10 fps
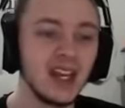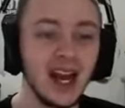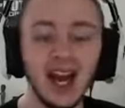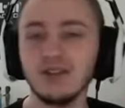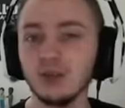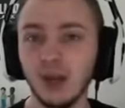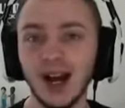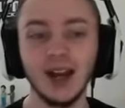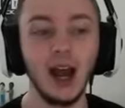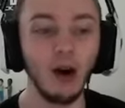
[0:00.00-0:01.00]
I have to
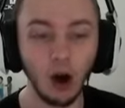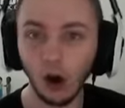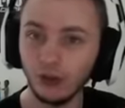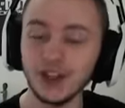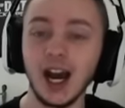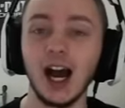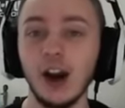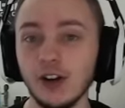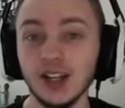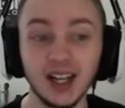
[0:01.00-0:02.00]
mine out all the
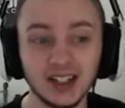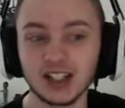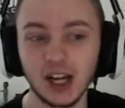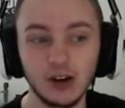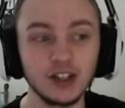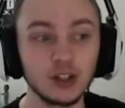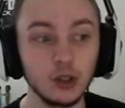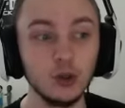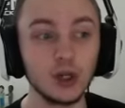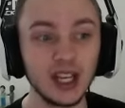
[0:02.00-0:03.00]
iron necessary
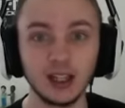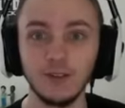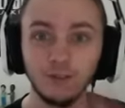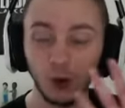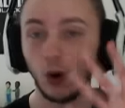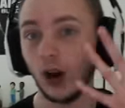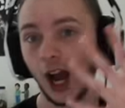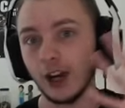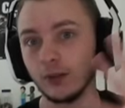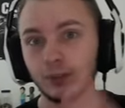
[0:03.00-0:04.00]
to get the four
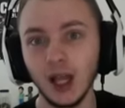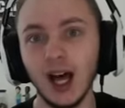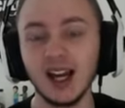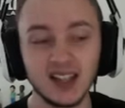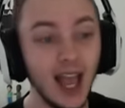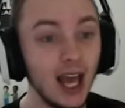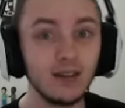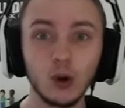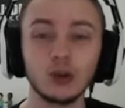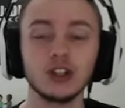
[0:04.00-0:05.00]
iron blocks, and
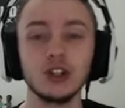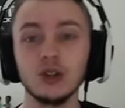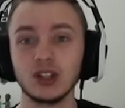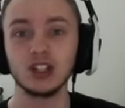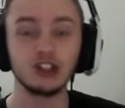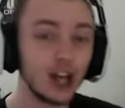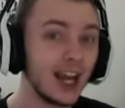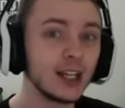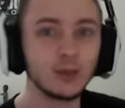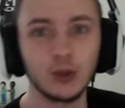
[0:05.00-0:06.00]
of course use the
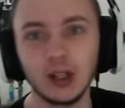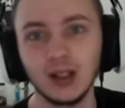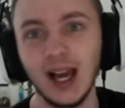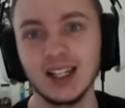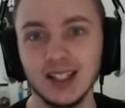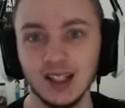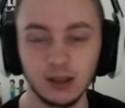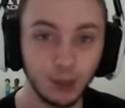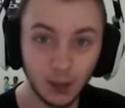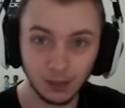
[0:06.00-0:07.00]
Jasper class to get
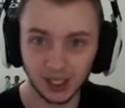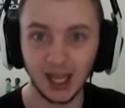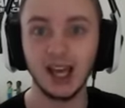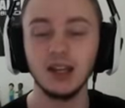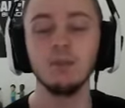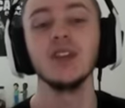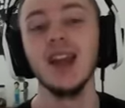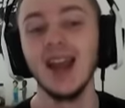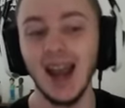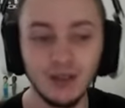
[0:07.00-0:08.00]
the pumpkin head,
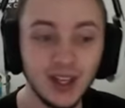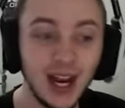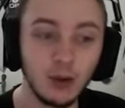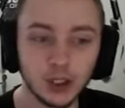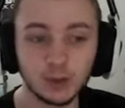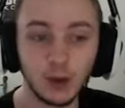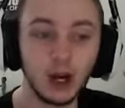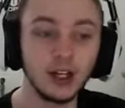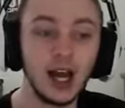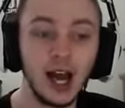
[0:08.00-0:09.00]
and then I will
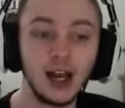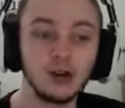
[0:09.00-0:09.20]
spawn an Iron